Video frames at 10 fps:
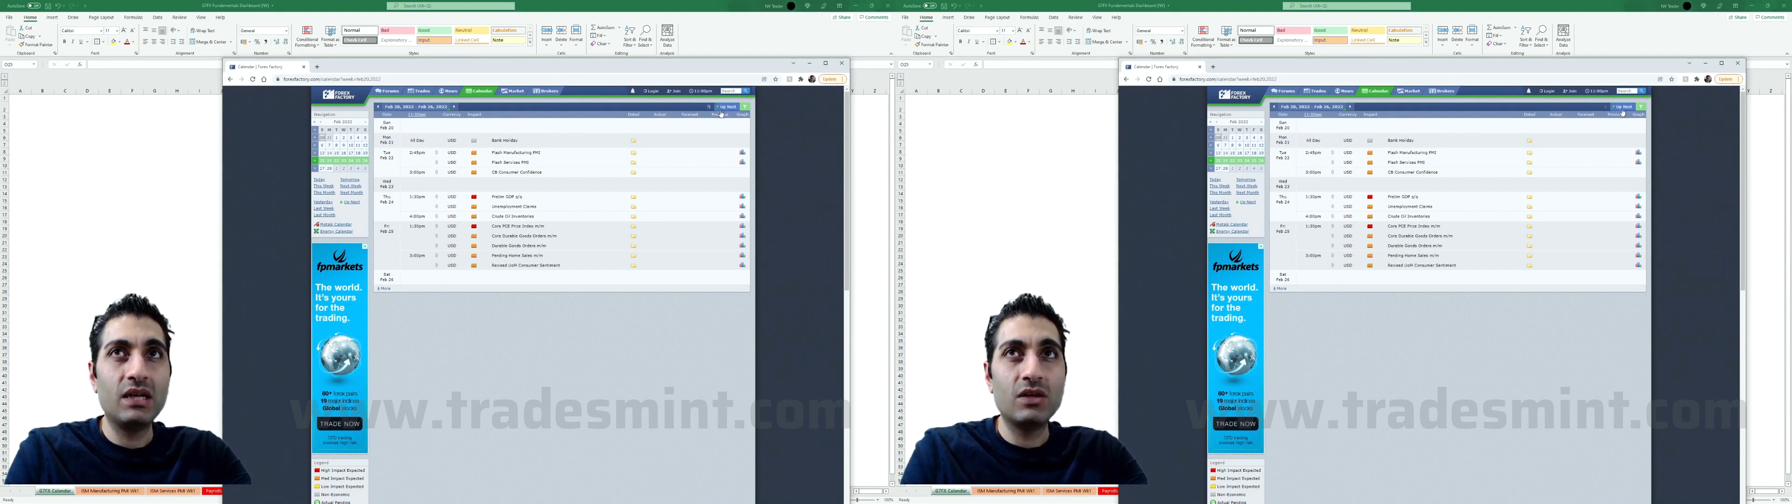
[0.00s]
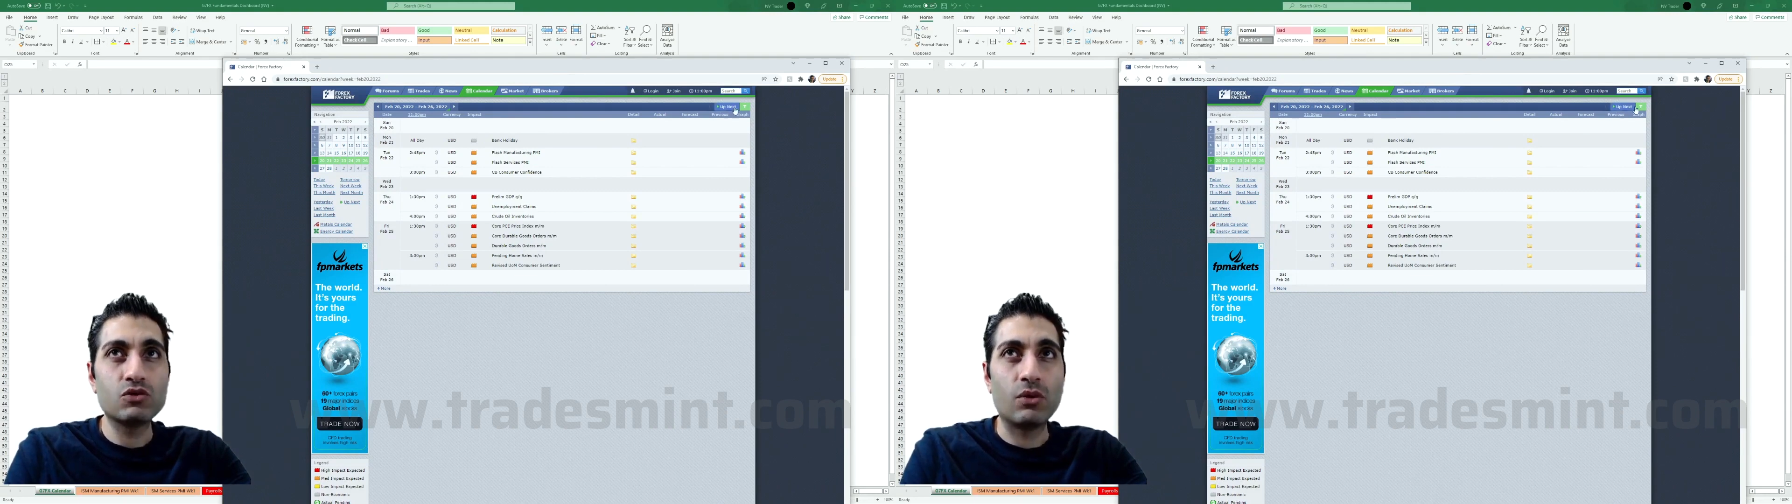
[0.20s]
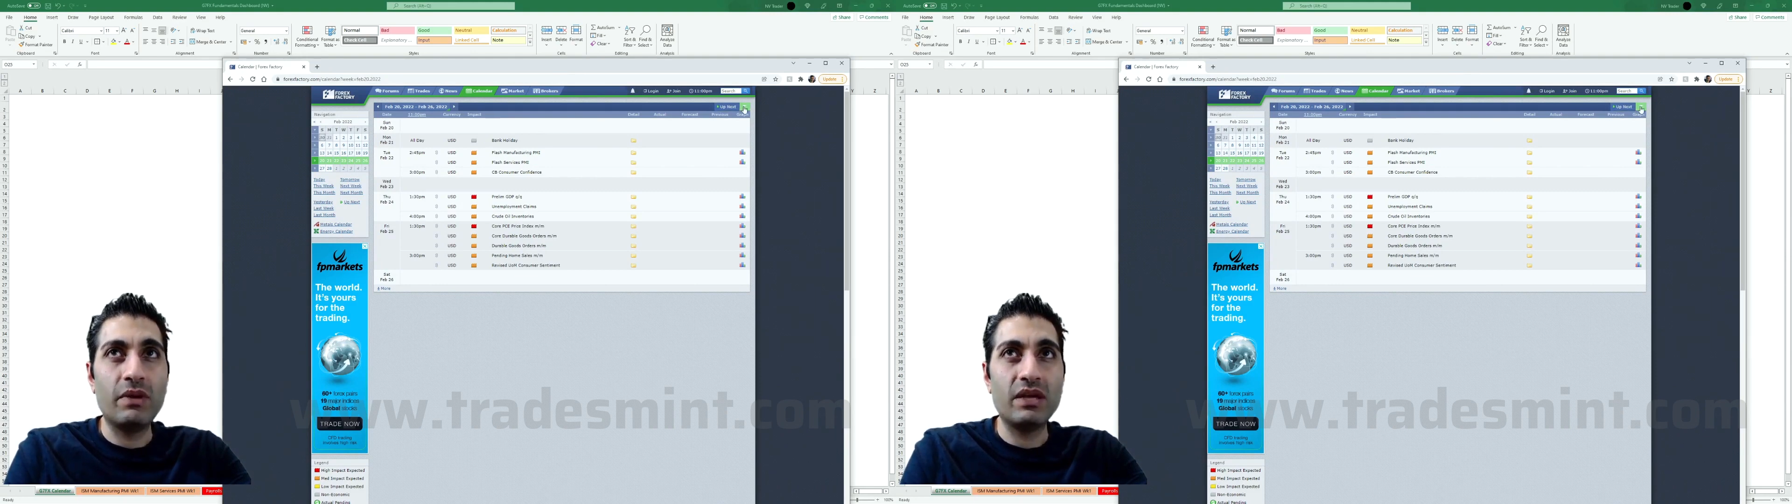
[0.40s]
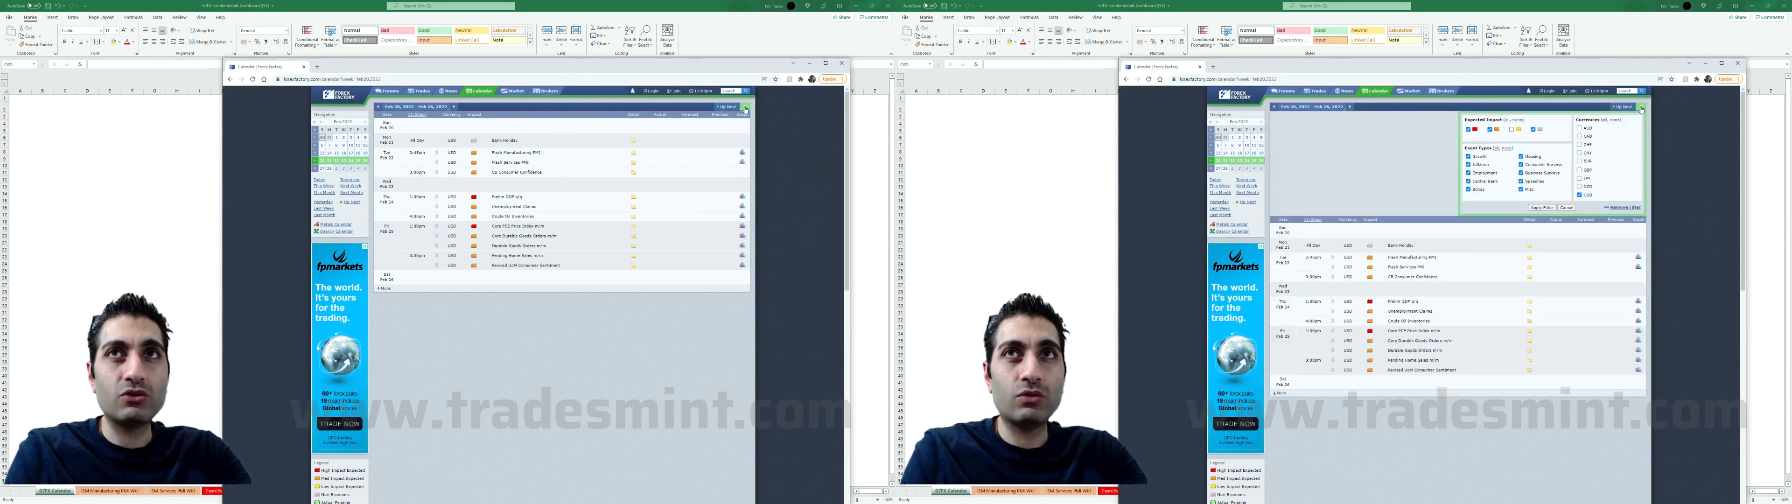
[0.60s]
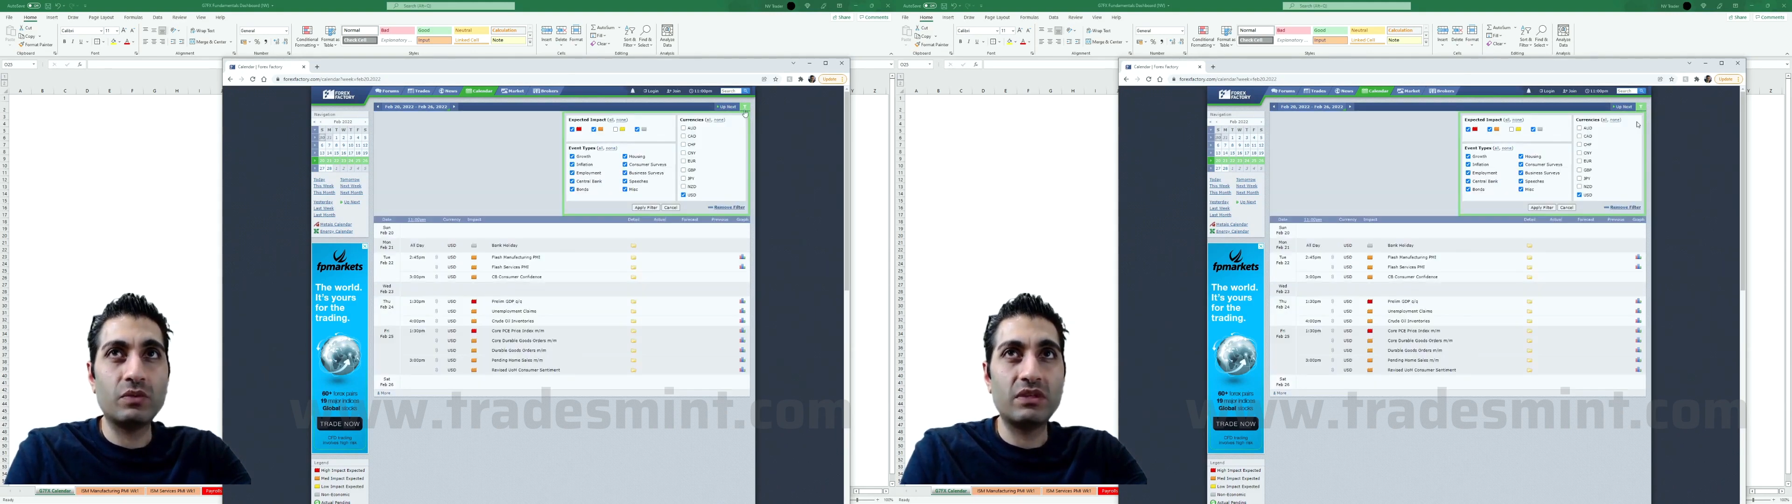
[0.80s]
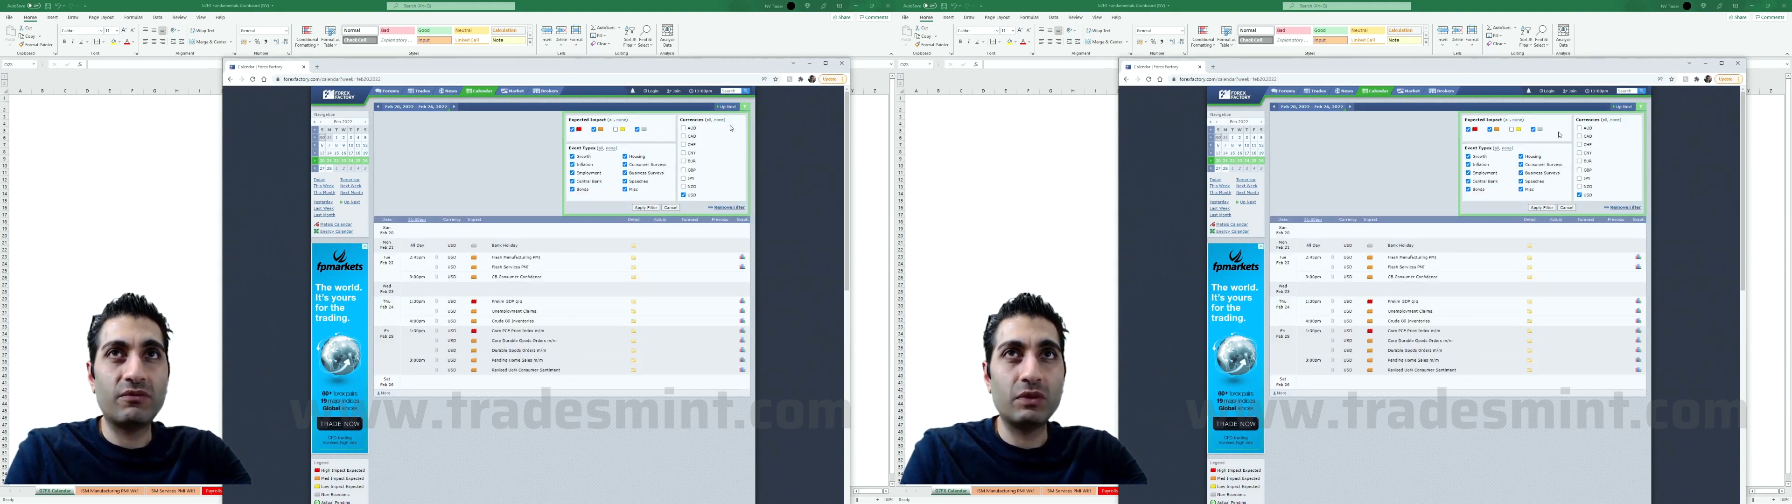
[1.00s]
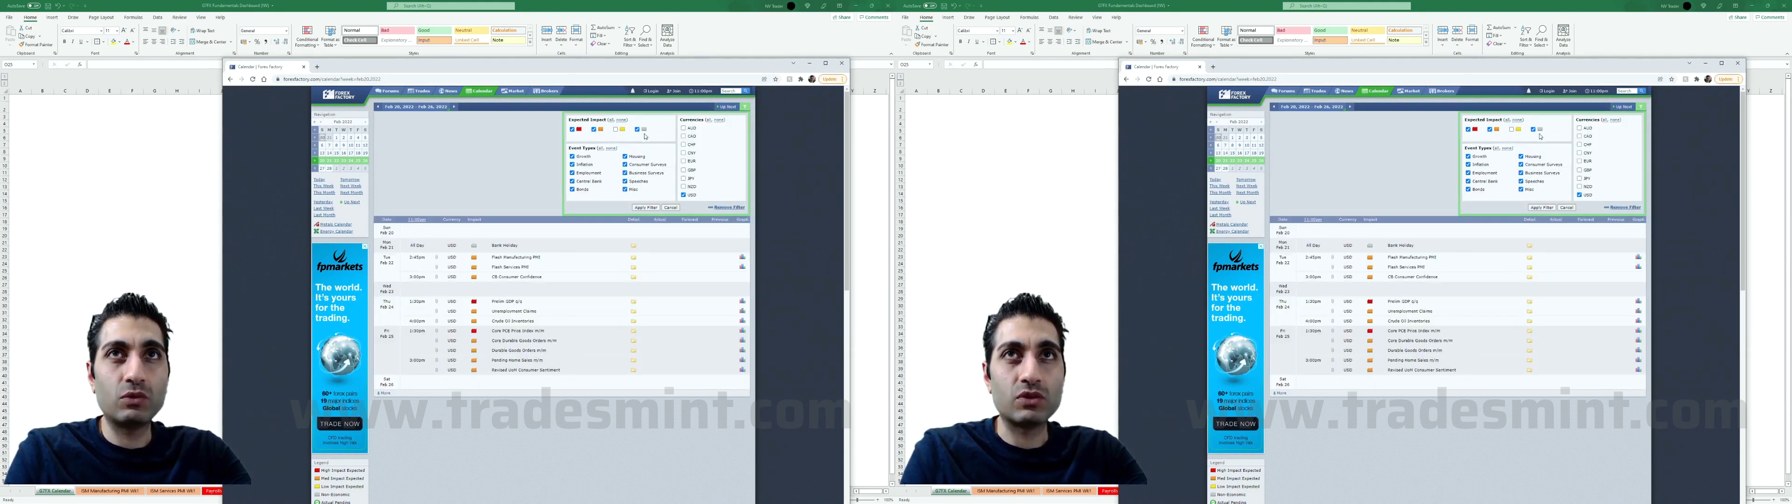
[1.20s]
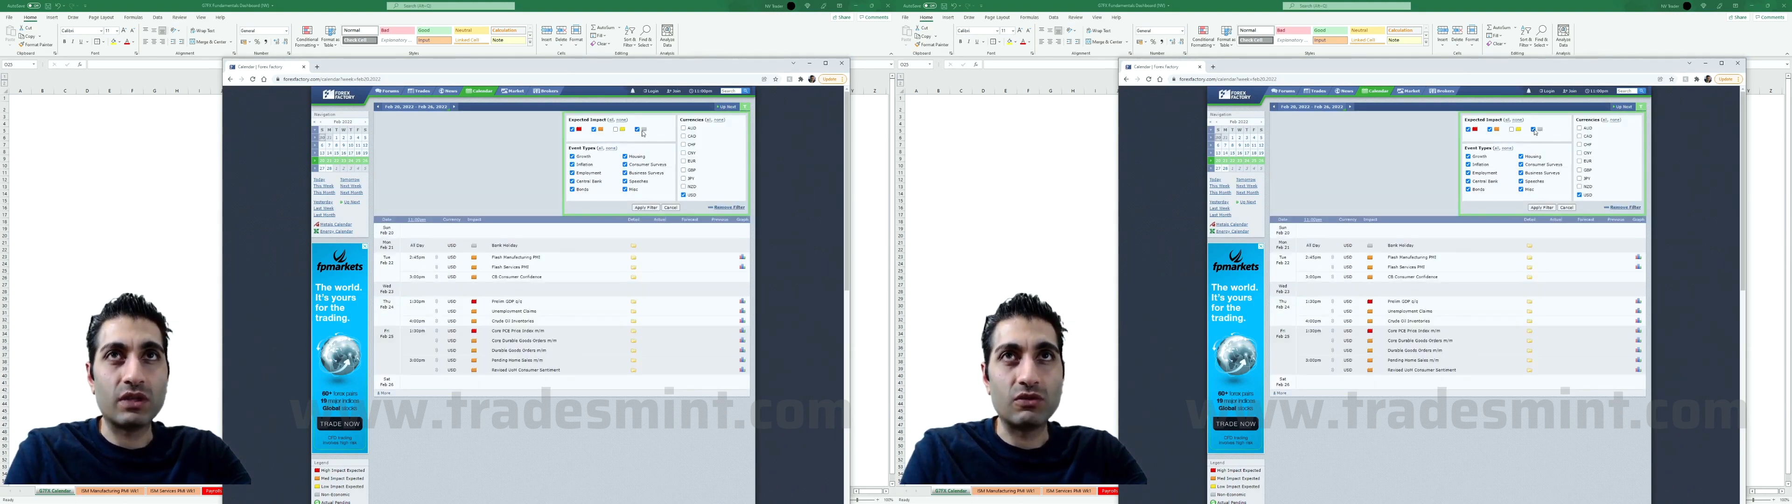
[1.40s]
So make sure with the
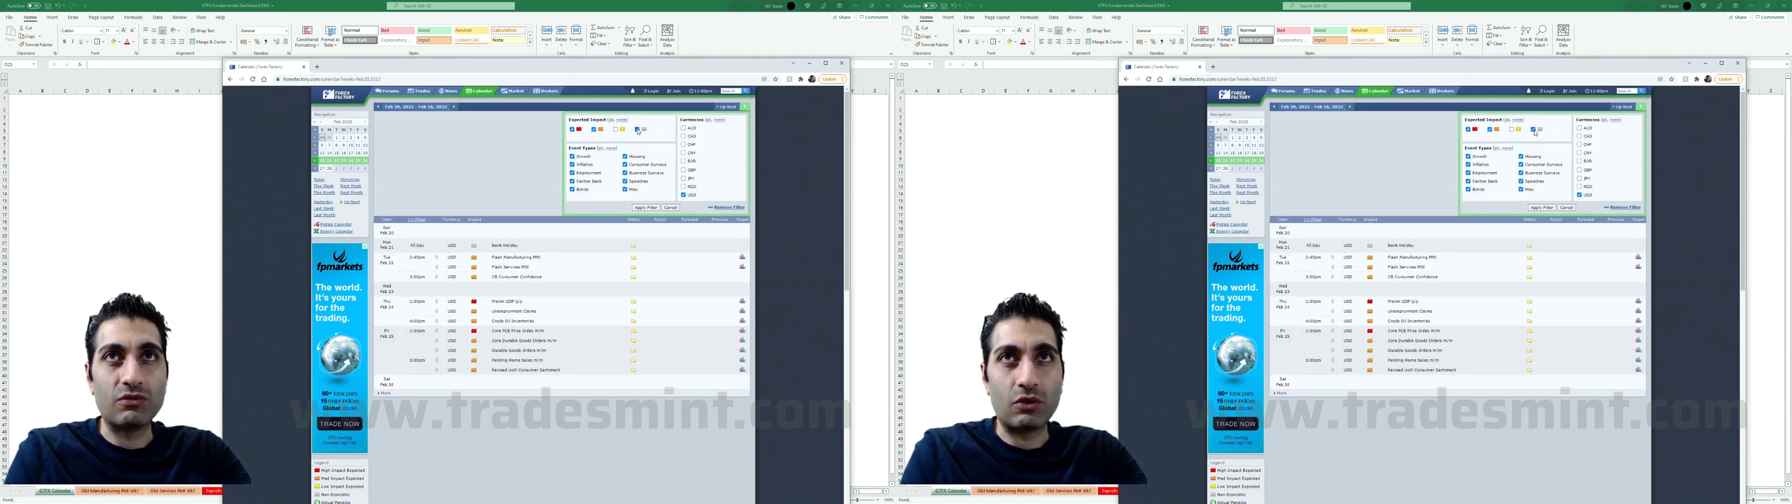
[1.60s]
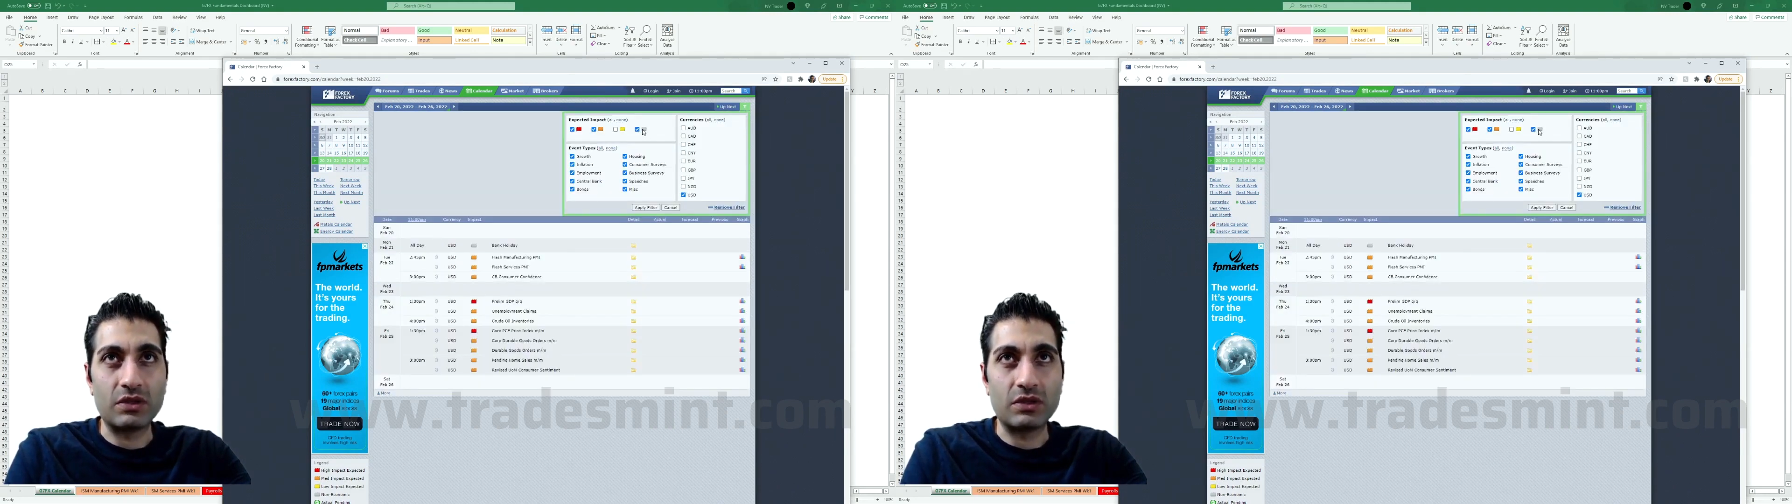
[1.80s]
filter you've got